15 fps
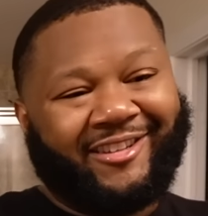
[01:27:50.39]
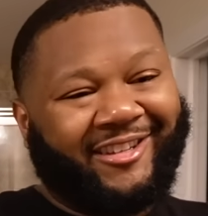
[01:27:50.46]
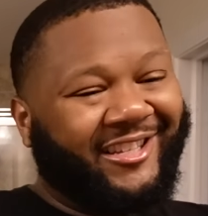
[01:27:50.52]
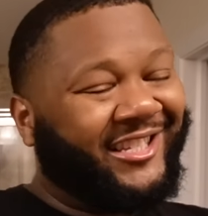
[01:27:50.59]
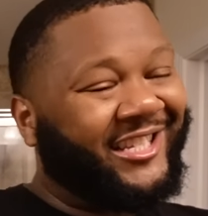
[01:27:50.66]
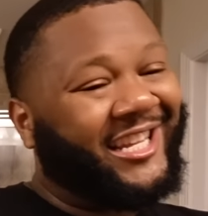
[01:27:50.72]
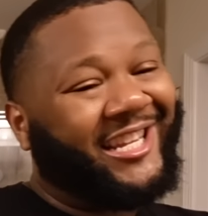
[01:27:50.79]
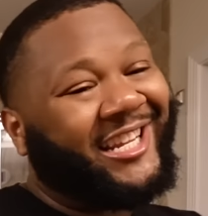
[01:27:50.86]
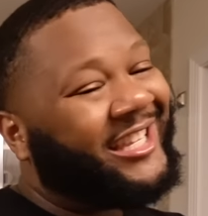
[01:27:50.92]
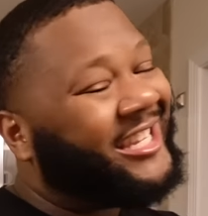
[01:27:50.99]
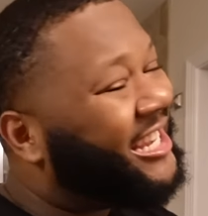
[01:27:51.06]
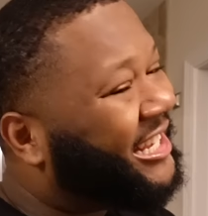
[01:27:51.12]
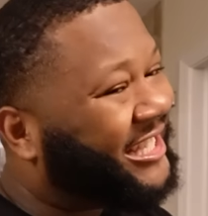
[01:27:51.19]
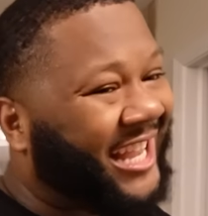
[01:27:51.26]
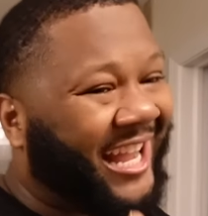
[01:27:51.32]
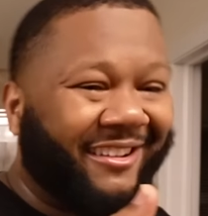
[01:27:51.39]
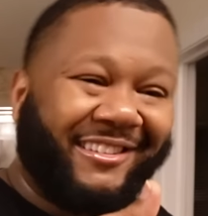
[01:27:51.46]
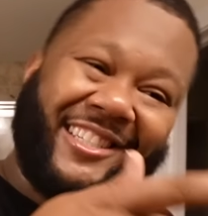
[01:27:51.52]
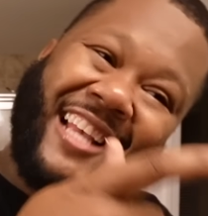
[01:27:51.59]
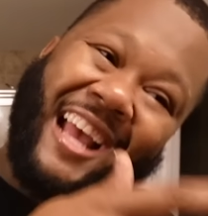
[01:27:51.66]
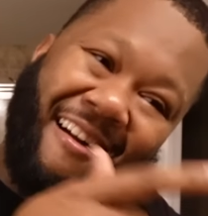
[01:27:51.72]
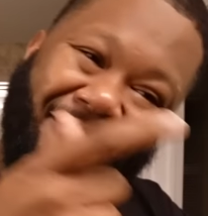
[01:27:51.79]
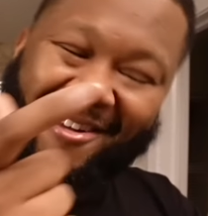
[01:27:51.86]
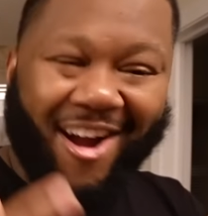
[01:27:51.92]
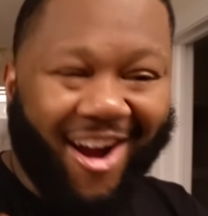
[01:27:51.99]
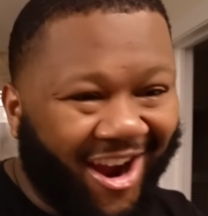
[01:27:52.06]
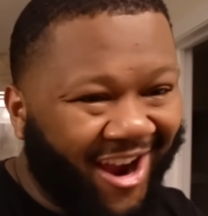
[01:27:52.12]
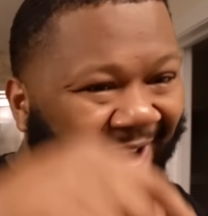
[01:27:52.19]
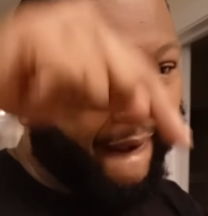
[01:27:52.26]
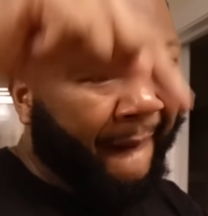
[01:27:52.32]
It's in the TikTok shop
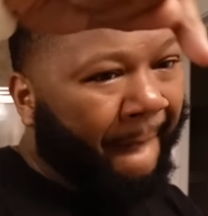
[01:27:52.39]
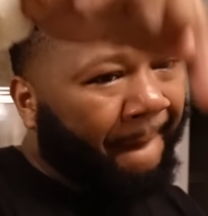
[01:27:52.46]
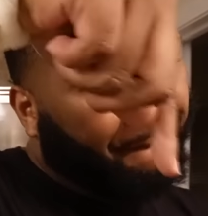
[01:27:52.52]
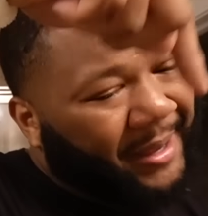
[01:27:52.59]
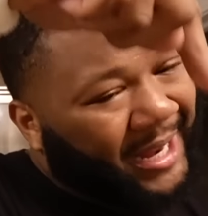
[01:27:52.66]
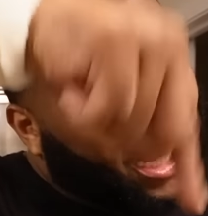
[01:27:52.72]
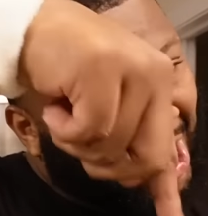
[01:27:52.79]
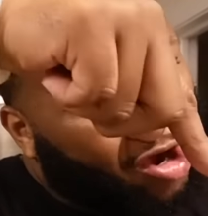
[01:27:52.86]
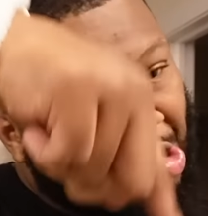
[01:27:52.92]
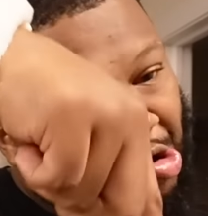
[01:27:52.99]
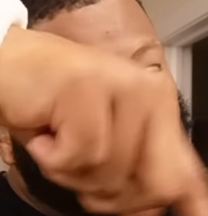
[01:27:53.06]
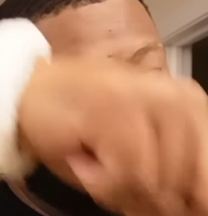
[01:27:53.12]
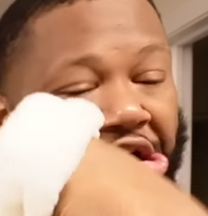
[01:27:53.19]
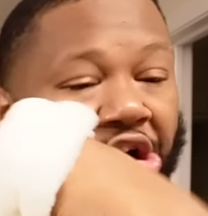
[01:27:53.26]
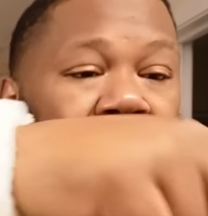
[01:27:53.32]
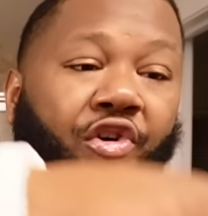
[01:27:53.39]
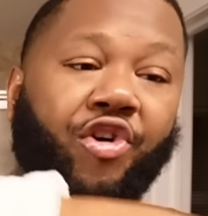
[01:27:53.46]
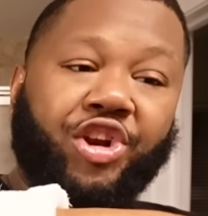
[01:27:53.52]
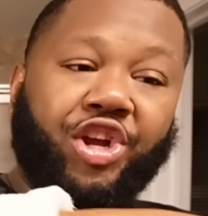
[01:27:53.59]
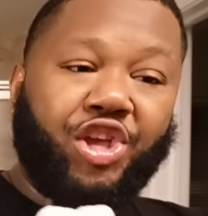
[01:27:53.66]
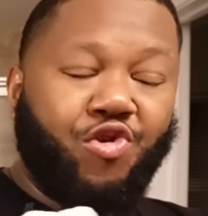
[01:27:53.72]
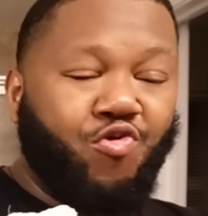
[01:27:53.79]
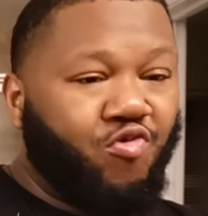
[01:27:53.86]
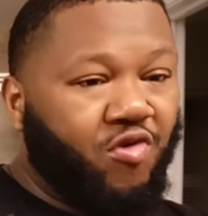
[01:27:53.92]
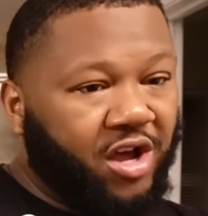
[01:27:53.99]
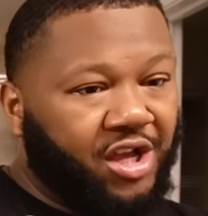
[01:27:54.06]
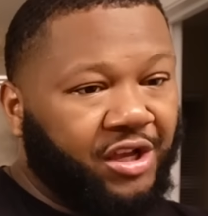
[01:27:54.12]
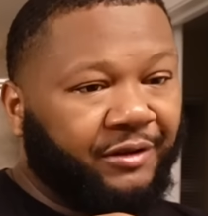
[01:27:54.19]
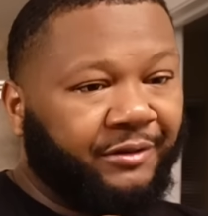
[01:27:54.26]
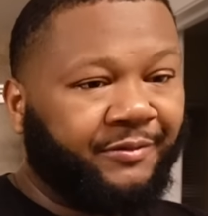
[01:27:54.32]
cart below. What do you want?